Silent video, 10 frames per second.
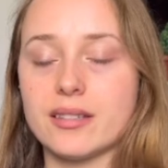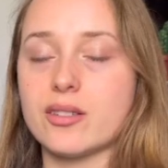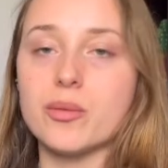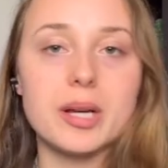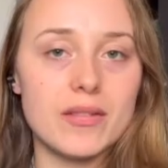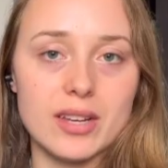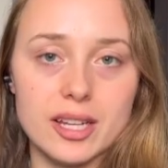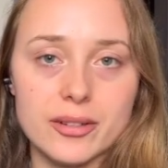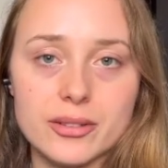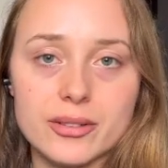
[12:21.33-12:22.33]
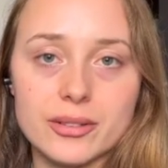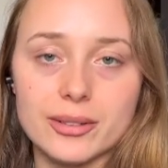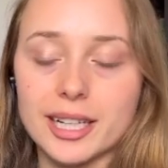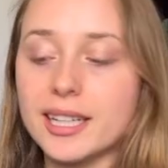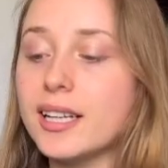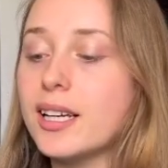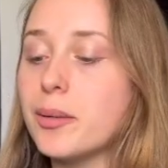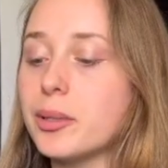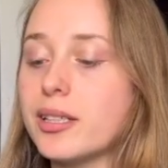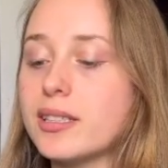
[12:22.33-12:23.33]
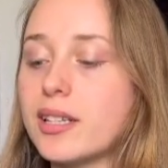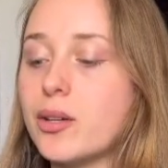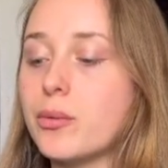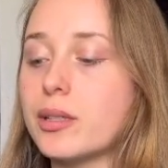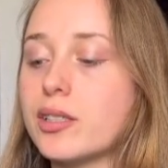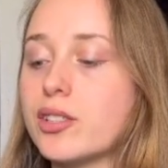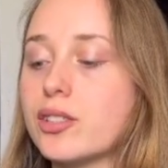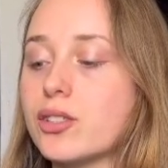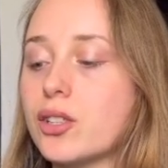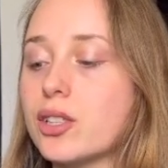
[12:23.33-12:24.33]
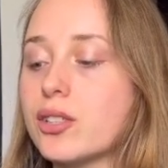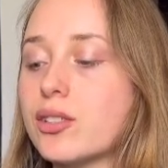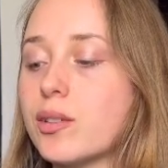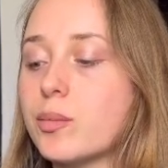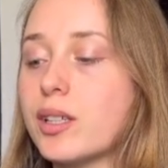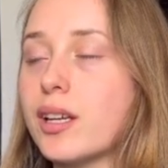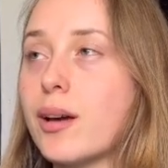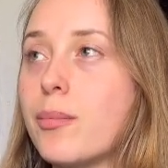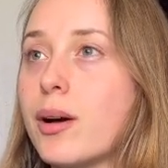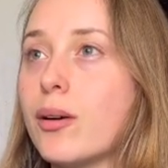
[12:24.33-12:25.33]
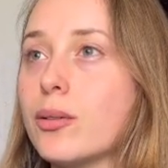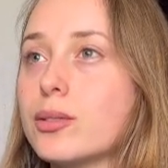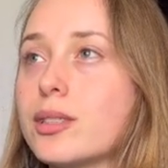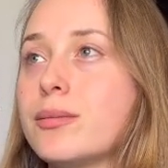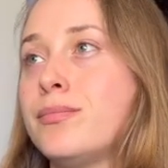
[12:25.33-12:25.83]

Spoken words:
so many videos, right? But let's say you want to just learn something about